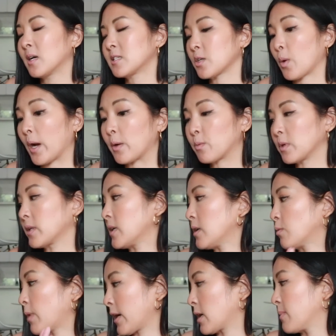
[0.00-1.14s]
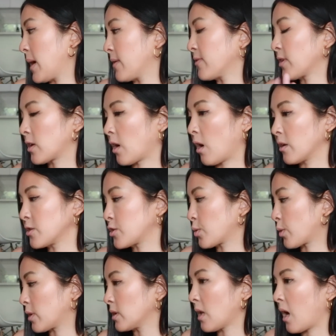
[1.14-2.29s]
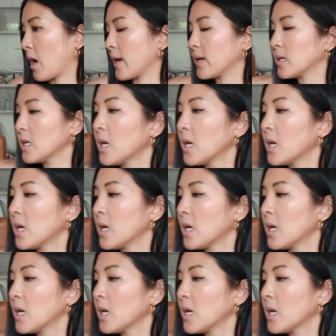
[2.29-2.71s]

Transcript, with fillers: So I really recommend the contour line.